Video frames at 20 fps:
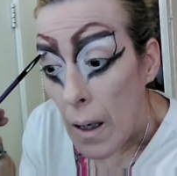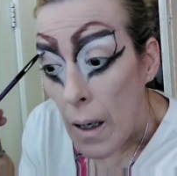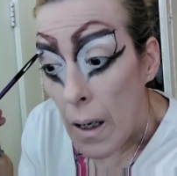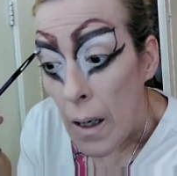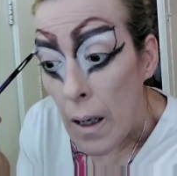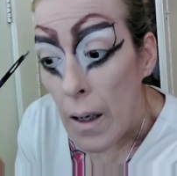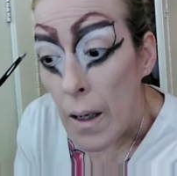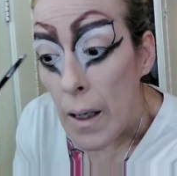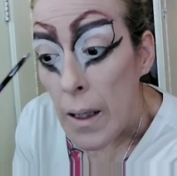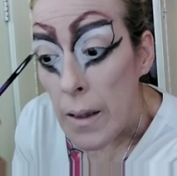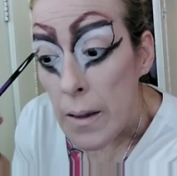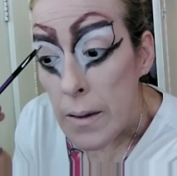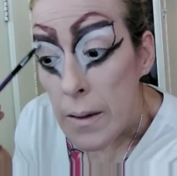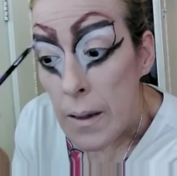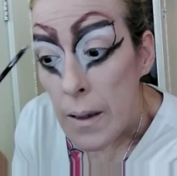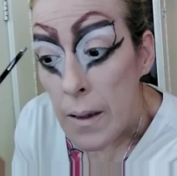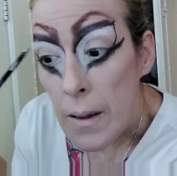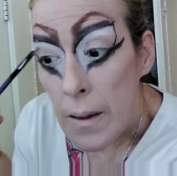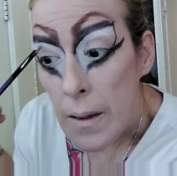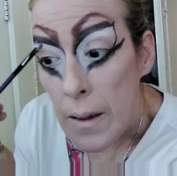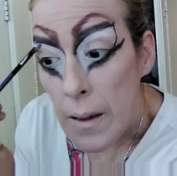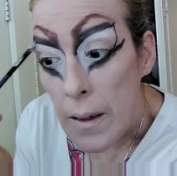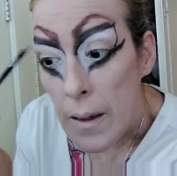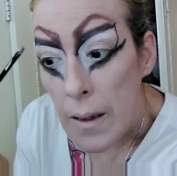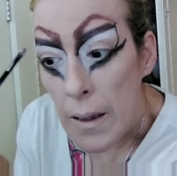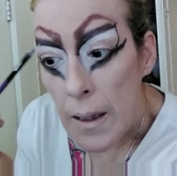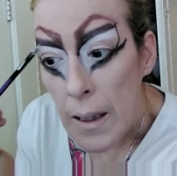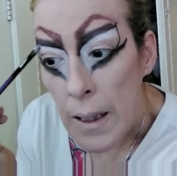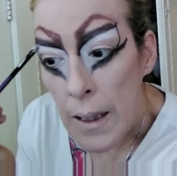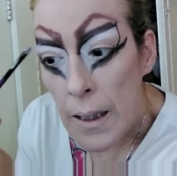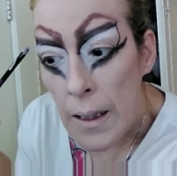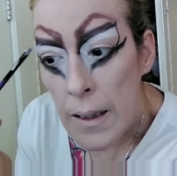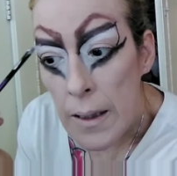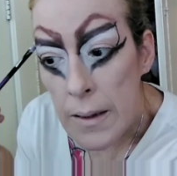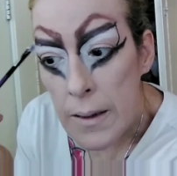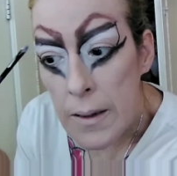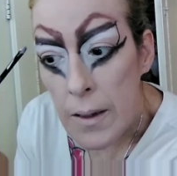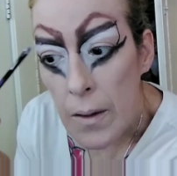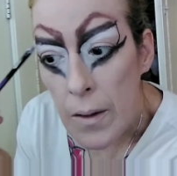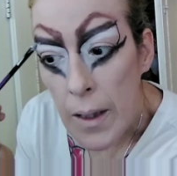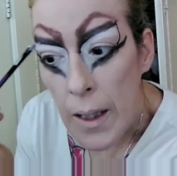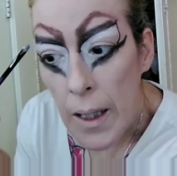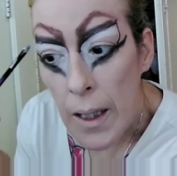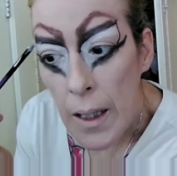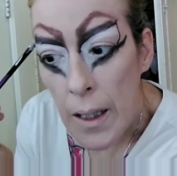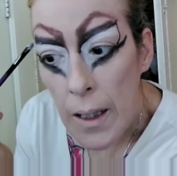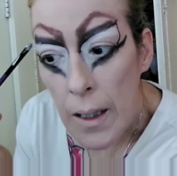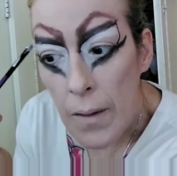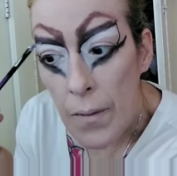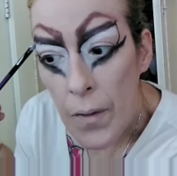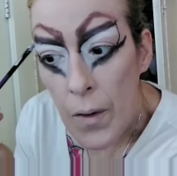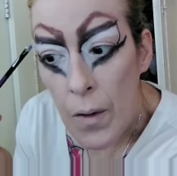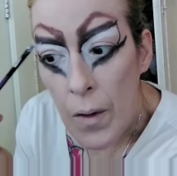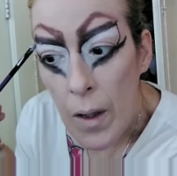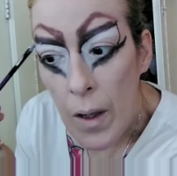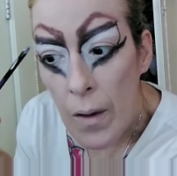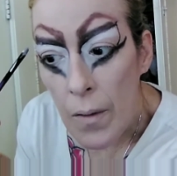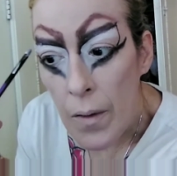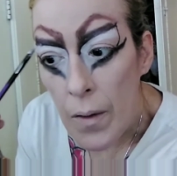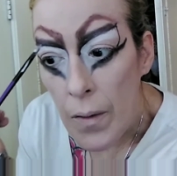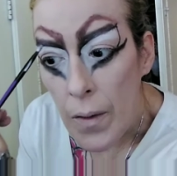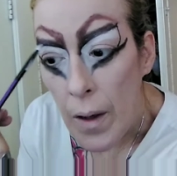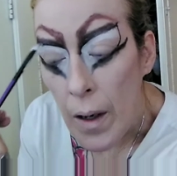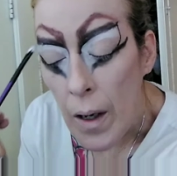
All right, so and it's okay if you cover the